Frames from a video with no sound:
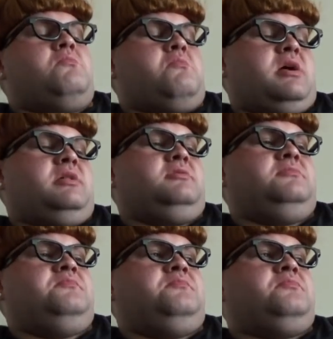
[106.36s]

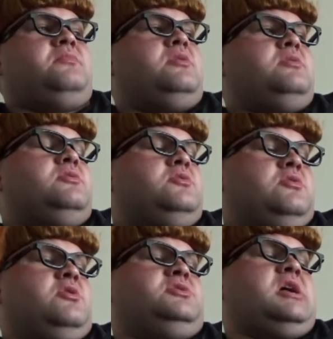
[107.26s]
Well, you
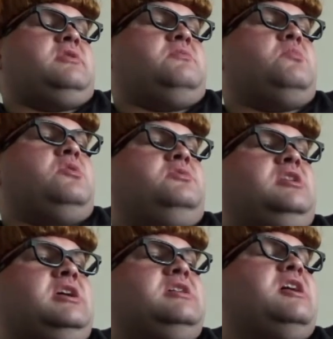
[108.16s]
got down on one
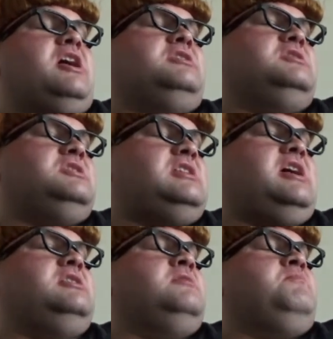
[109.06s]
knee and
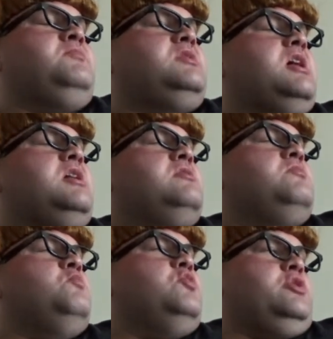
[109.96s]
said that,
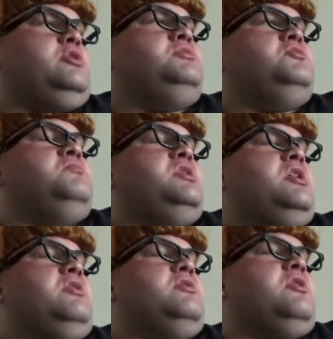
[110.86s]
will you do me
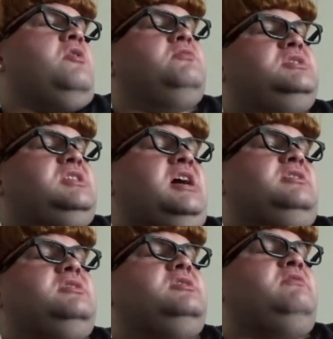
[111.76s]
the honour of
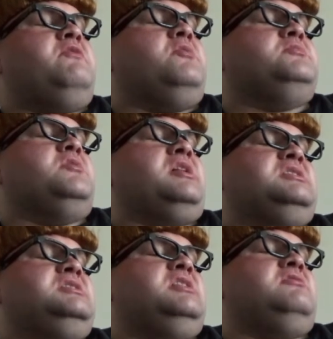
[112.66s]
signing this form so I
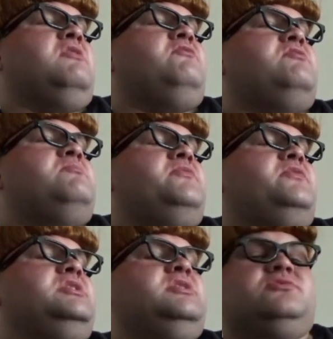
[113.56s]
can send off for a
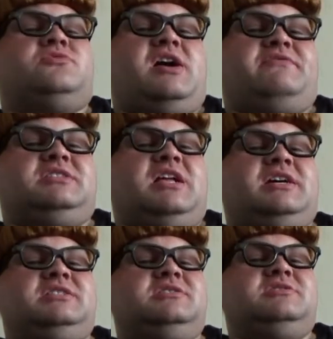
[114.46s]
provisional driver's
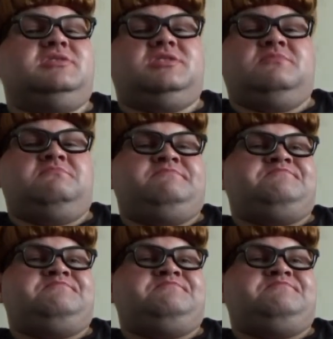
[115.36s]
licence?